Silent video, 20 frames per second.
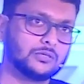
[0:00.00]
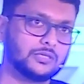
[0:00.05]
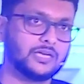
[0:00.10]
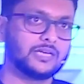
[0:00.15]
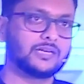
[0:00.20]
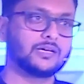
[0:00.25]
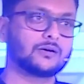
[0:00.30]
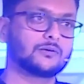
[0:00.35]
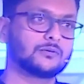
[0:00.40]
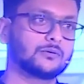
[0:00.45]

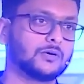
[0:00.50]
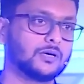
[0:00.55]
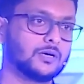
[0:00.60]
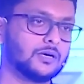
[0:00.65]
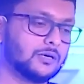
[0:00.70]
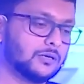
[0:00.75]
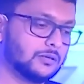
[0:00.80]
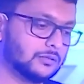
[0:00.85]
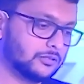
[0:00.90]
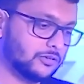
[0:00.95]
data
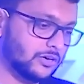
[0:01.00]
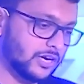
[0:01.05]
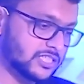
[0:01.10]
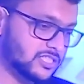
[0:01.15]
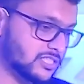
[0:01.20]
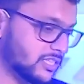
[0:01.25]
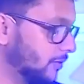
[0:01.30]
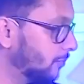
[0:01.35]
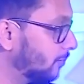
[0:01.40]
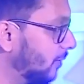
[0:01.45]

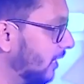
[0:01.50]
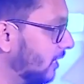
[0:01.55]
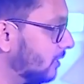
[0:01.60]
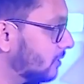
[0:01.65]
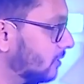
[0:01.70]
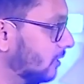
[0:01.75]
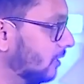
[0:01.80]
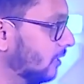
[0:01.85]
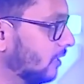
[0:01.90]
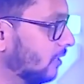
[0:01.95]
trust in
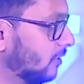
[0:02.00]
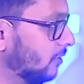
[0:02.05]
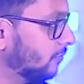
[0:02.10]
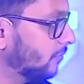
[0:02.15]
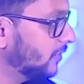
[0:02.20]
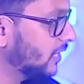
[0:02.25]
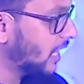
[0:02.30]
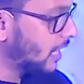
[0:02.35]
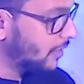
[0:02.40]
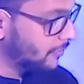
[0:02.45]
place.
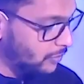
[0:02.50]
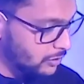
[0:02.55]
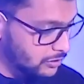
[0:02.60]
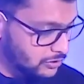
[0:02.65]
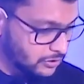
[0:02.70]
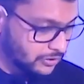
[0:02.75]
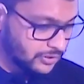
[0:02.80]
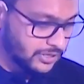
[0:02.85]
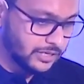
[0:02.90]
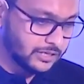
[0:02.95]
We have
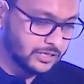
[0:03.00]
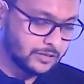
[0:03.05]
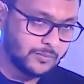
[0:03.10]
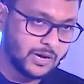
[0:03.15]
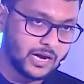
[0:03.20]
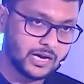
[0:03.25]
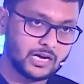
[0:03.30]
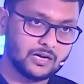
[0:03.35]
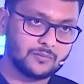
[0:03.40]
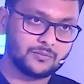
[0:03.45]
also created
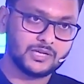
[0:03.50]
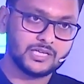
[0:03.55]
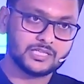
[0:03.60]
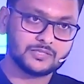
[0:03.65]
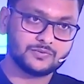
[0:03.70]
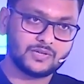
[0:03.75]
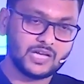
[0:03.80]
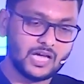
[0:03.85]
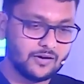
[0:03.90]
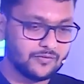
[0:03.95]
marketplace.
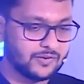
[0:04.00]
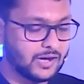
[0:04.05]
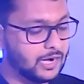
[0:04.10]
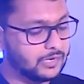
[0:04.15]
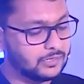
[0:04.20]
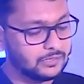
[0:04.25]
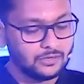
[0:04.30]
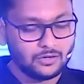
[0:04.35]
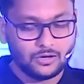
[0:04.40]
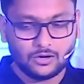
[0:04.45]
We have
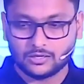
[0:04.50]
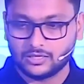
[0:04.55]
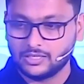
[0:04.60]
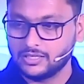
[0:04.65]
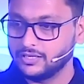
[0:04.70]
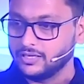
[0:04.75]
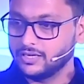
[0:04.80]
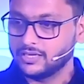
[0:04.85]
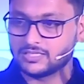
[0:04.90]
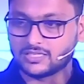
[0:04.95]
catalog,
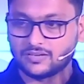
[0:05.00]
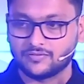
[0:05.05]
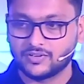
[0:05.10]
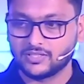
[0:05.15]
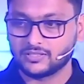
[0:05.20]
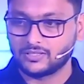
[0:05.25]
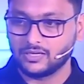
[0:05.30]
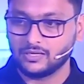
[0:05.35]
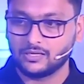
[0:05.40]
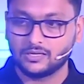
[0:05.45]
lineage,
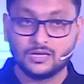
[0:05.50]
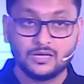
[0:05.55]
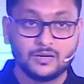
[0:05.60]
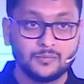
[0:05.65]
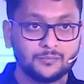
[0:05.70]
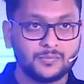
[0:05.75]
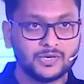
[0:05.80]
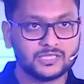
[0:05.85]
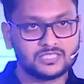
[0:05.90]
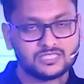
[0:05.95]
everything.
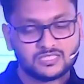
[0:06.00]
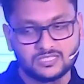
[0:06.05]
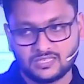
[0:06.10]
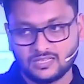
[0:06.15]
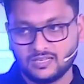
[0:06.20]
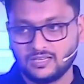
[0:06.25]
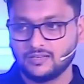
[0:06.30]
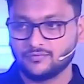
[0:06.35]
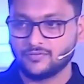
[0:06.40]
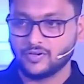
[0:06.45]
But
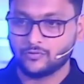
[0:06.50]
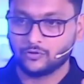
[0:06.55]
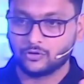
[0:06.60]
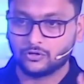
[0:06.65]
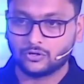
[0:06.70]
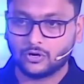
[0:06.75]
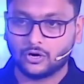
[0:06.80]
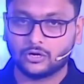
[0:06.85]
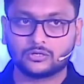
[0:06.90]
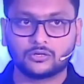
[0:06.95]
still, we would
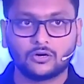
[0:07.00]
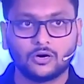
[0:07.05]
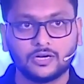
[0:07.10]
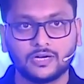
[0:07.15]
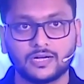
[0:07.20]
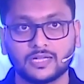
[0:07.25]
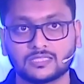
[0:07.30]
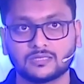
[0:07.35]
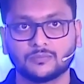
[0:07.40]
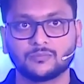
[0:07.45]
not call
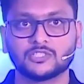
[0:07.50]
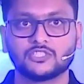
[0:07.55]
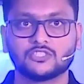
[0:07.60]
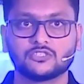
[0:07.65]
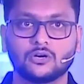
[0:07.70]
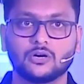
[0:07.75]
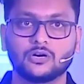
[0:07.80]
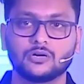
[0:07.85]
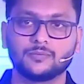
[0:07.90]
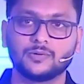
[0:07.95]
it as a
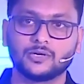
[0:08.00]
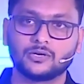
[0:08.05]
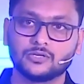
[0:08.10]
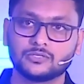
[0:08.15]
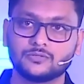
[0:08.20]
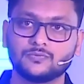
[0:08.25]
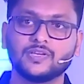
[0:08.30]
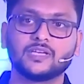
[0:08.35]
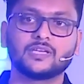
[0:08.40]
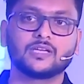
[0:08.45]
mature,
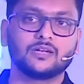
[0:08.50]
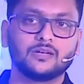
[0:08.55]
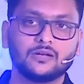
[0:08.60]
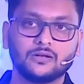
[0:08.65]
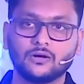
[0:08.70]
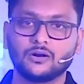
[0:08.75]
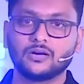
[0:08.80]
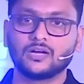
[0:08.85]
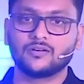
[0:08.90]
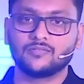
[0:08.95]
because we
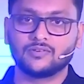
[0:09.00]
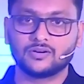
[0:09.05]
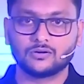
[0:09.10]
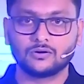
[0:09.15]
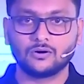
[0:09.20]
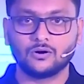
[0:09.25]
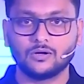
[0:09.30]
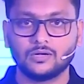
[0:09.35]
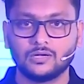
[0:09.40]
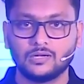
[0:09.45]
cannot ever
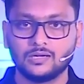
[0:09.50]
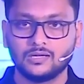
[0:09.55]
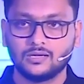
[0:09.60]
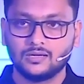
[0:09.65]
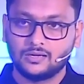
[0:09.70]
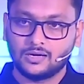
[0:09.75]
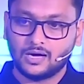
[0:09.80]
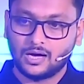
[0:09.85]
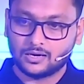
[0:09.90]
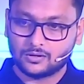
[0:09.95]
call
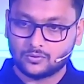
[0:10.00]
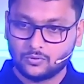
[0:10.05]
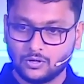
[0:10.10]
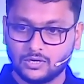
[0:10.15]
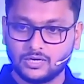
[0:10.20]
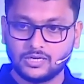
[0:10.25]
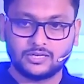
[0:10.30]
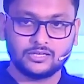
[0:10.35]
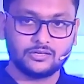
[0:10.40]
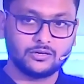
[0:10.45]
our
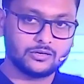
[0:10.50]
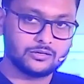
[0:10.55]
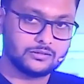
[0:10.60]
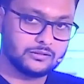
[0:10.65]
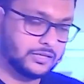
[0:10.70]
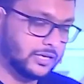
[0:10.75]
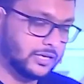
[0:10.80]
quality or